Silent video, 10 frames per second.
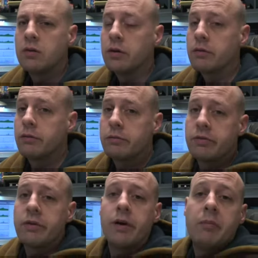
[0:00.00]
I'm
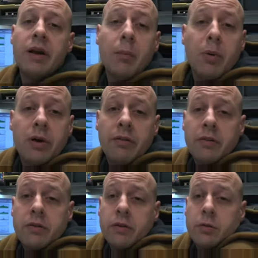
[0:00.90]
sorry, I'm not up on all
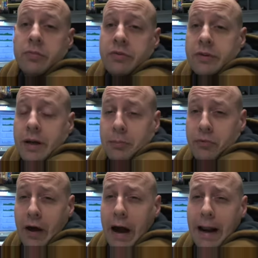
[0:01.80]
the terms. I'm
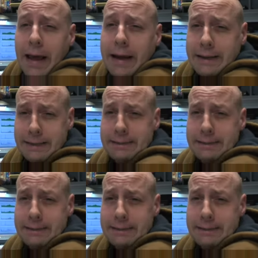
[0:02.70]
sorry.